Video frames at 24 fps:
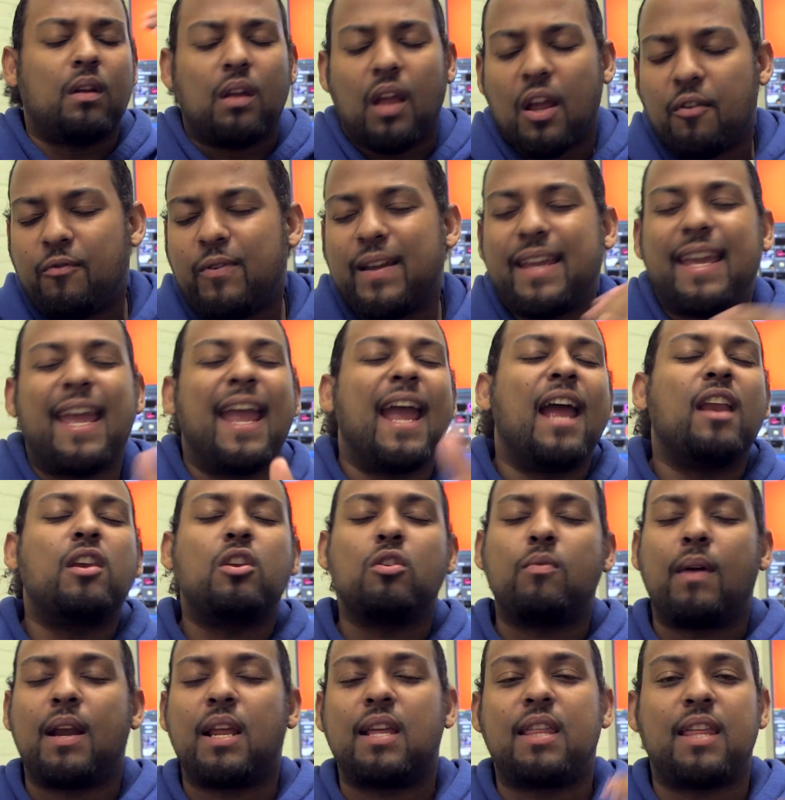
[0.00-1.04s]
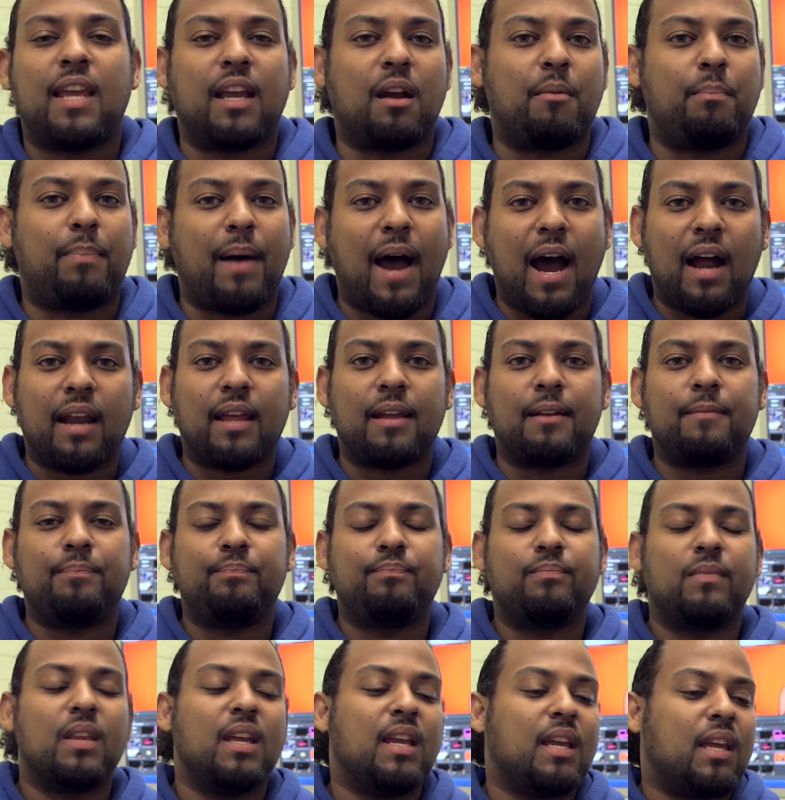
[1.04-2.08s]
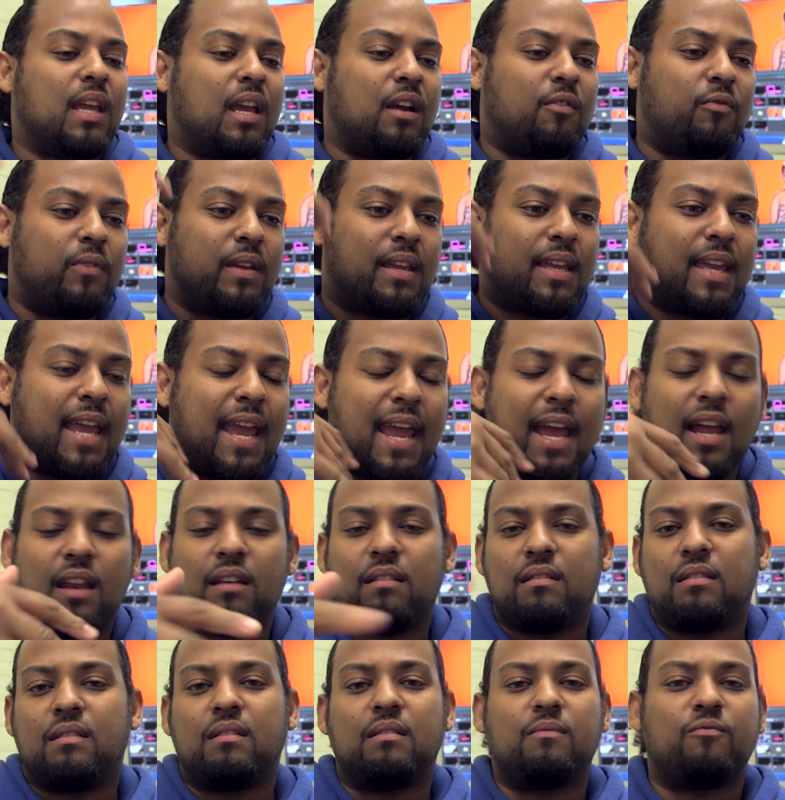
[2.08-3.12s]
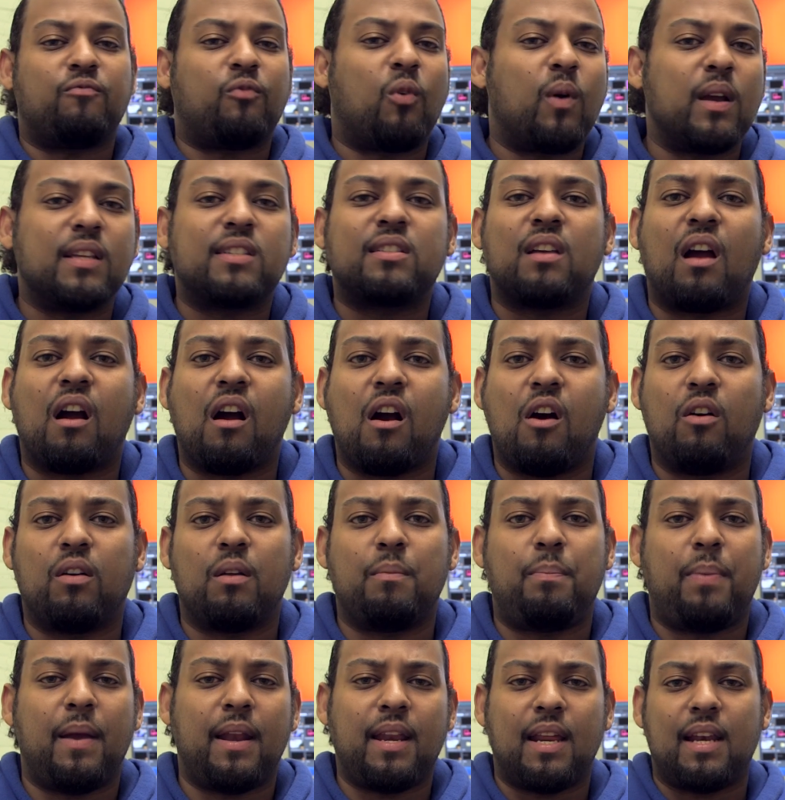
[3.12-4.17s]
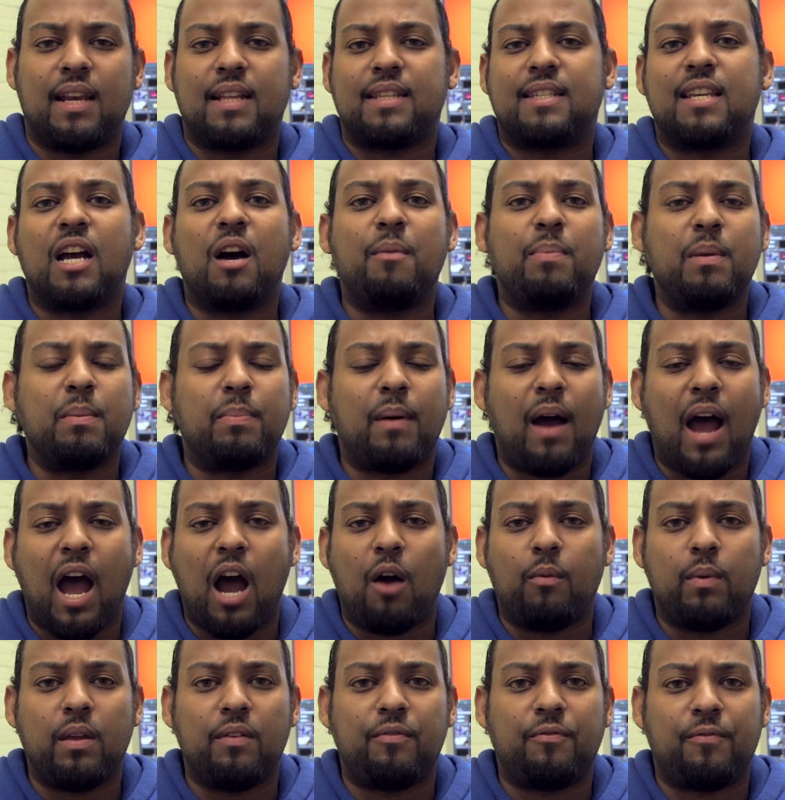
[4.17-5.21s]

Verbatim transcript: If we can't do anything about it, if we can't voice our own opinion and tell people how we